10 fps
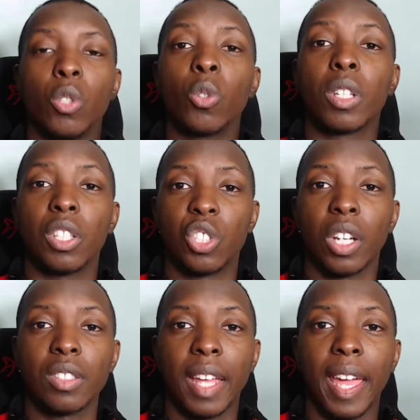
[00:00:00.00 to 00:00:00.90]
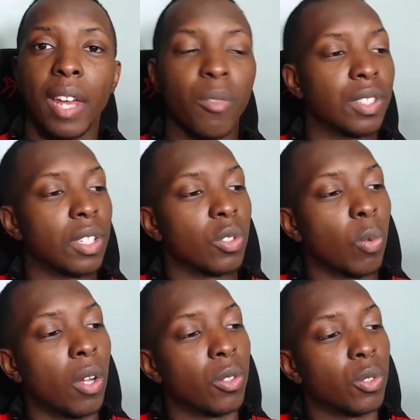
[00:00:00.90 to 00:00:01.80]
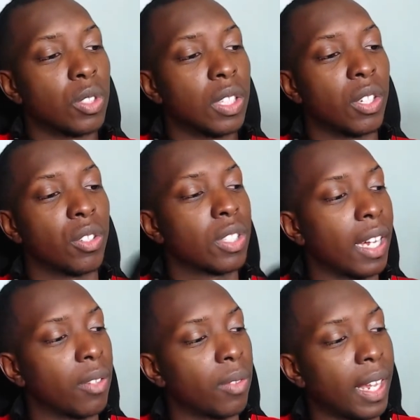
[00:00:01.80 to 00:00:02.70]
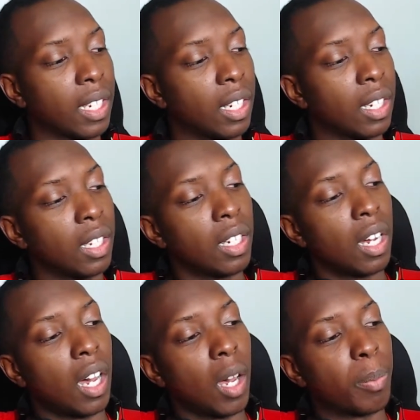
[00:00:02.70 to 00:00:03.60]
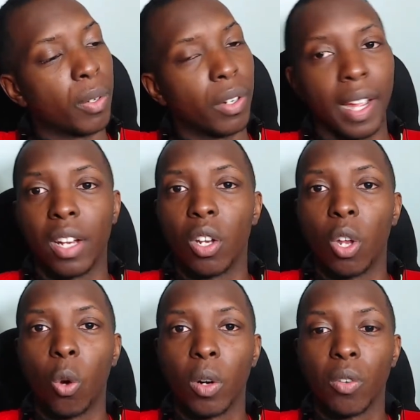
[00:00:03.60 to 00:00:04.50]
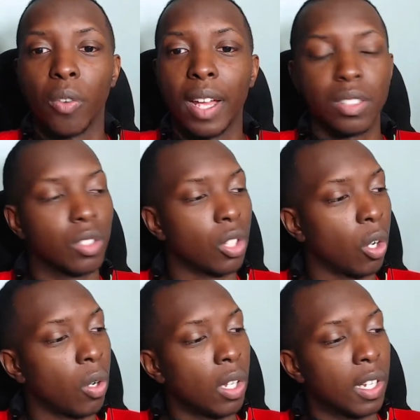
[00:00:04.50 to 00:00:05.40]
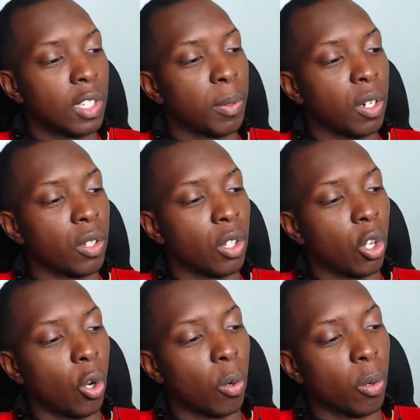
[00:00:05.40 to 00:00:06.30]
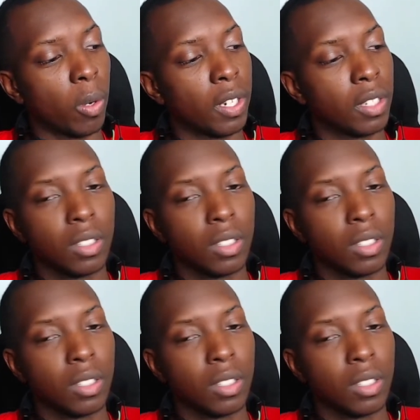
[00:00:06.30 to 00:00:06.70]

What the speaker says: You can adjust the hand rest as well. You see there's kind of like a upper and lower rest. So let's put it on the lower one.